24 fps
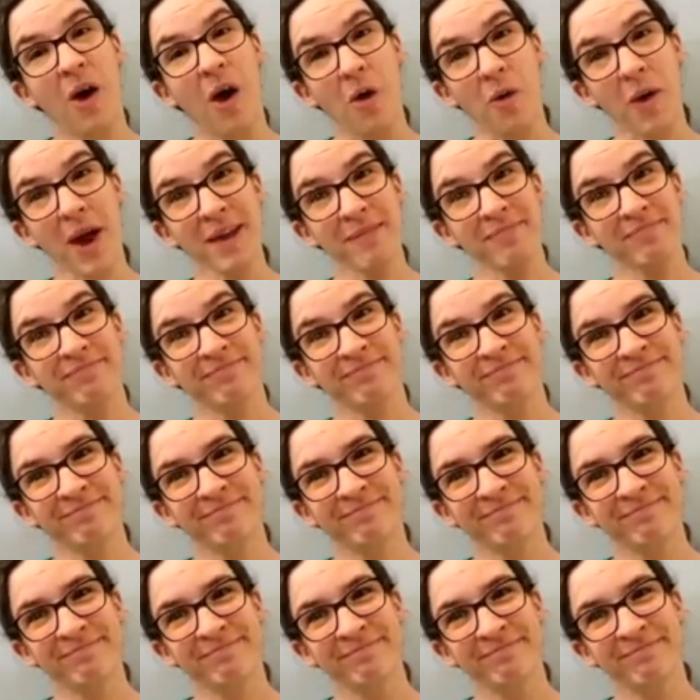Okay.
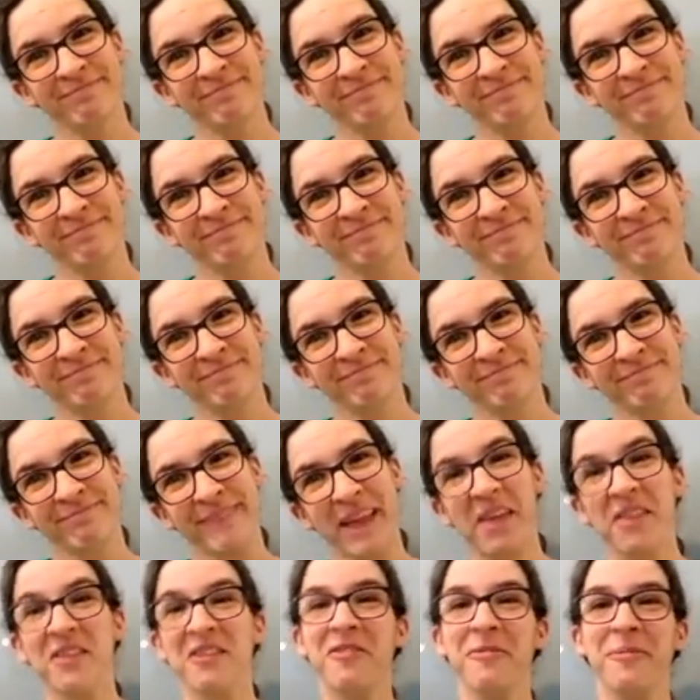
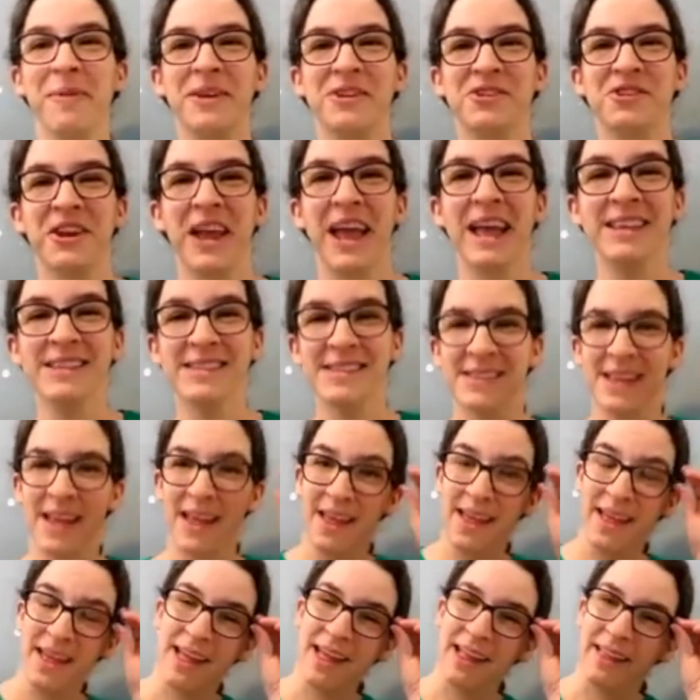Now that you've made your guess,
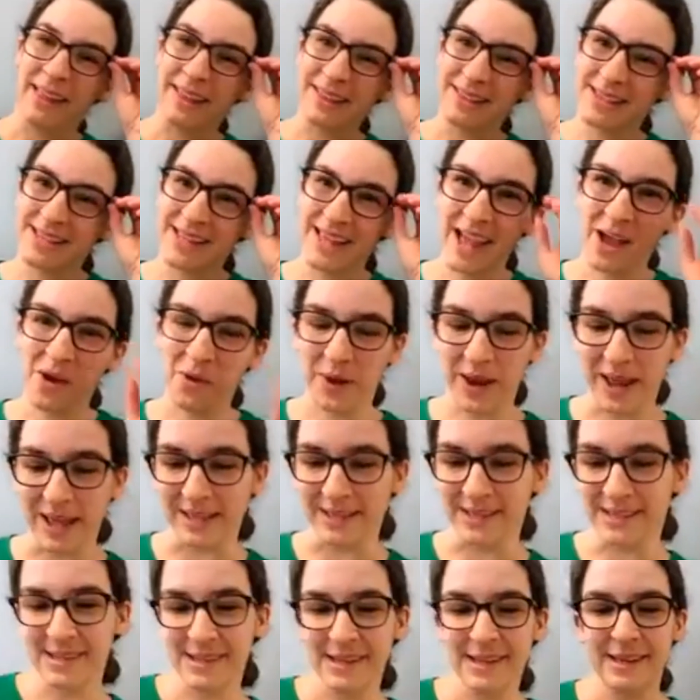let's see how it
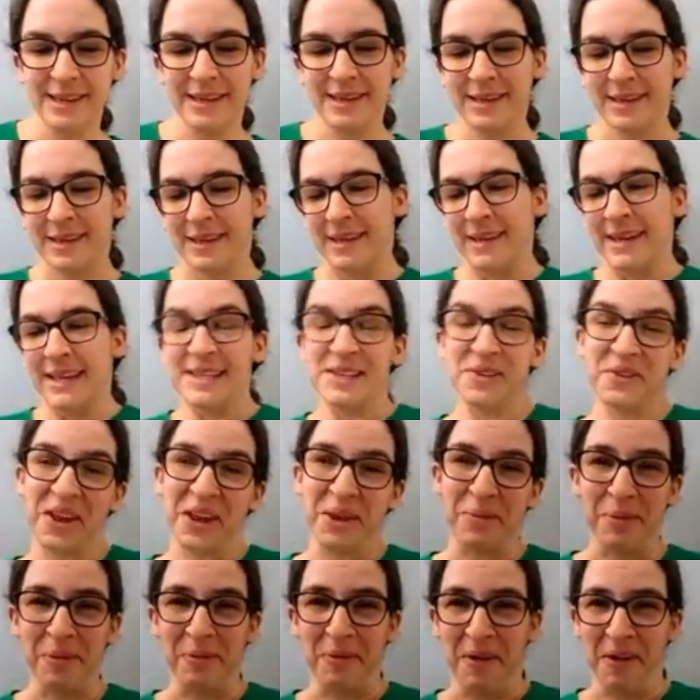is. It's okay
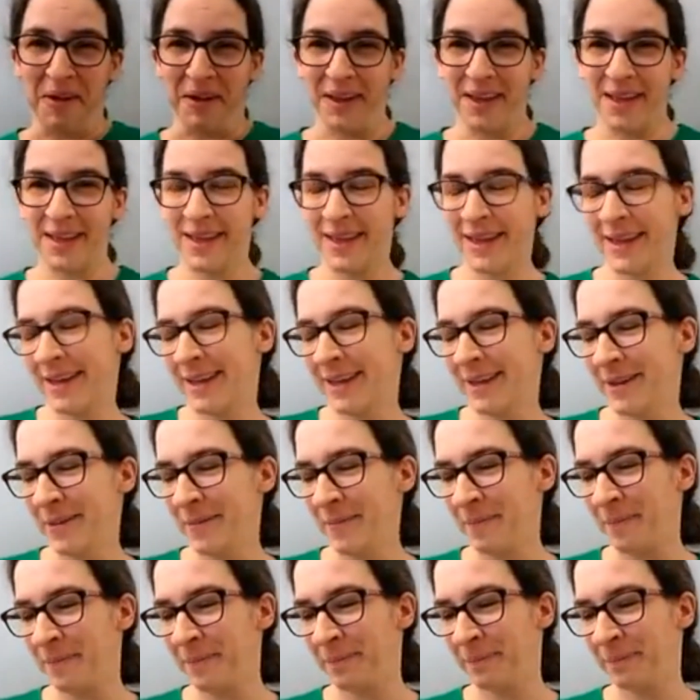to be wrong.
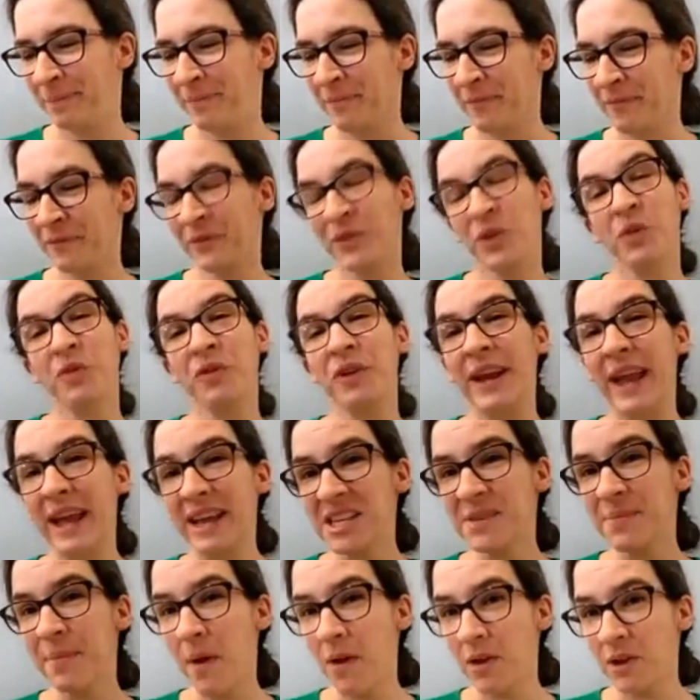So for an
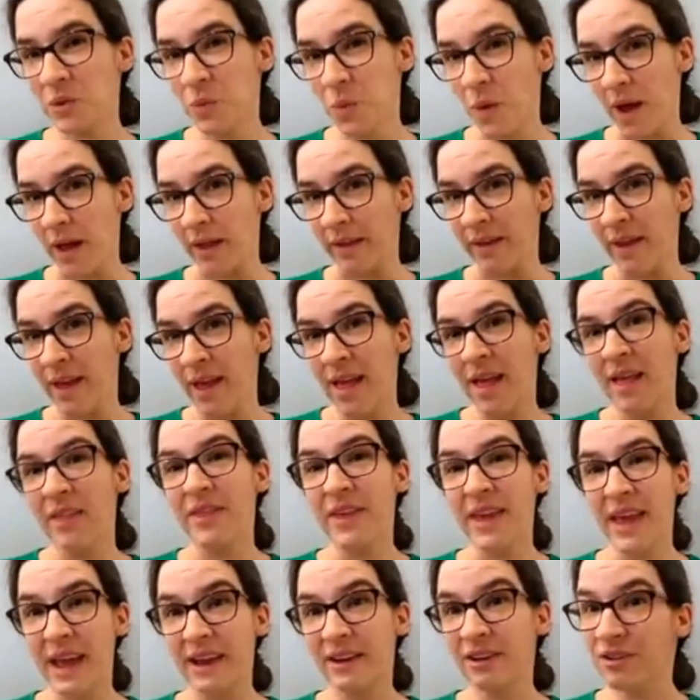Xbox One,
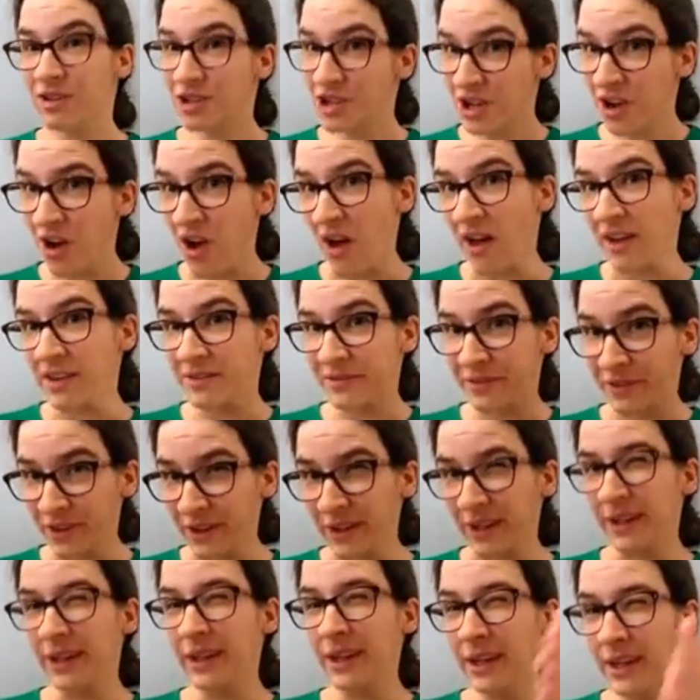the energy cost for
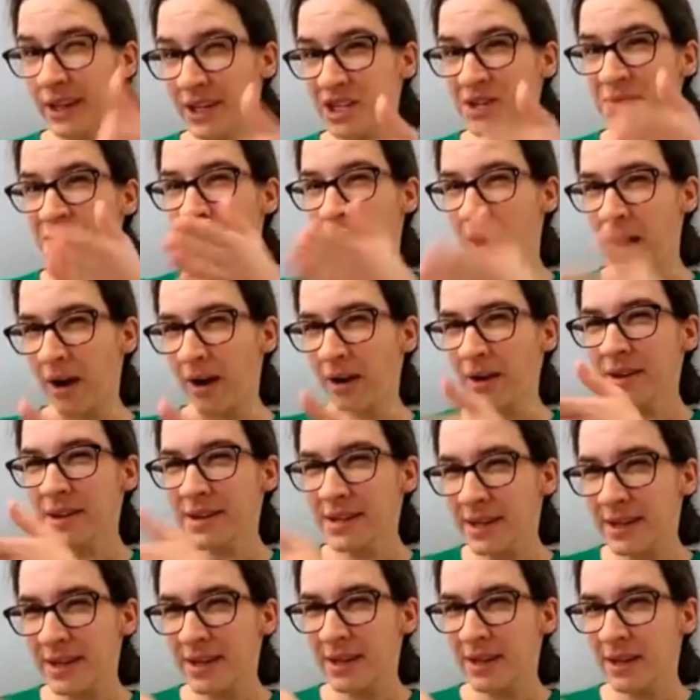each
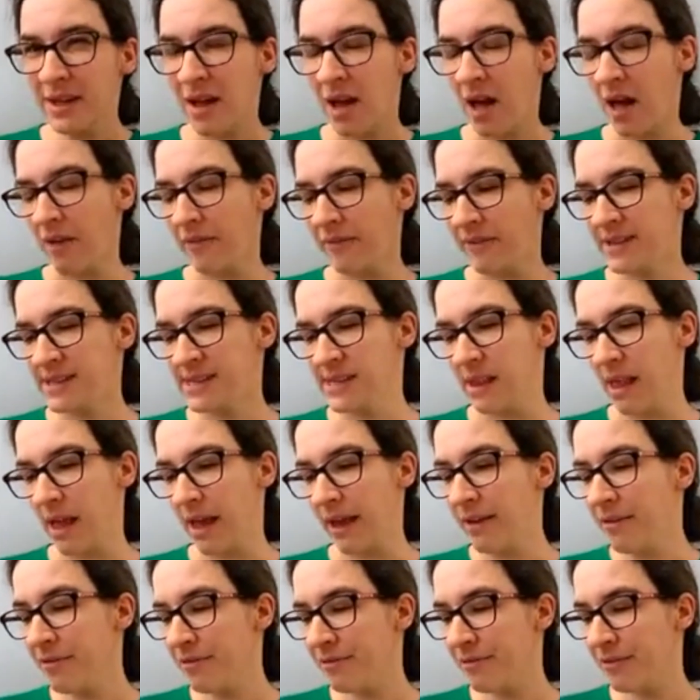part of its
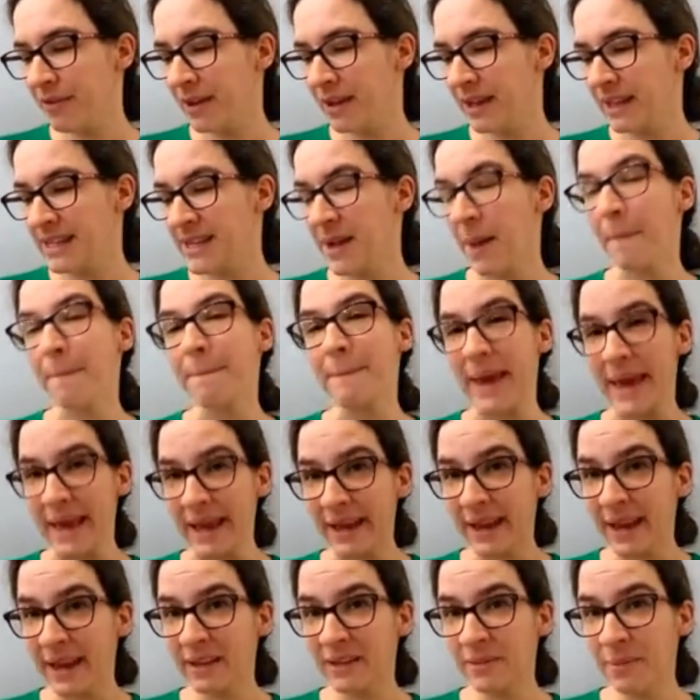life to make
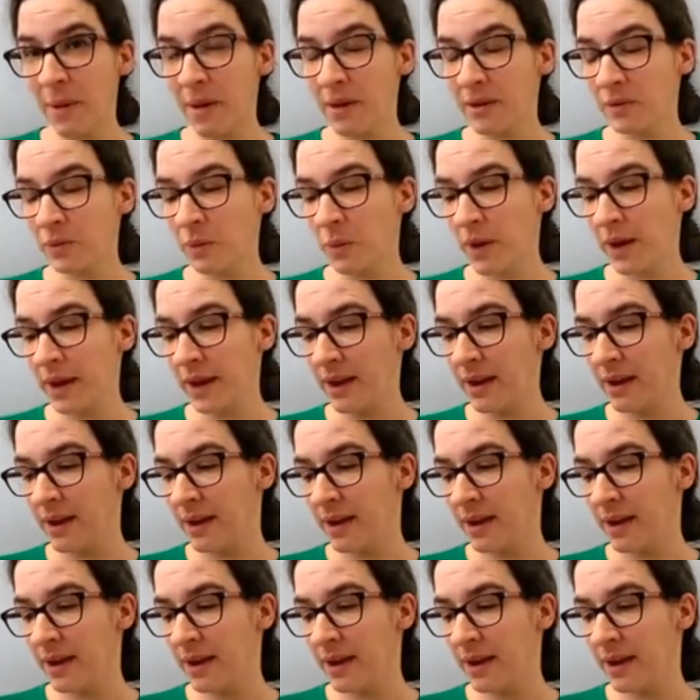an Xbox One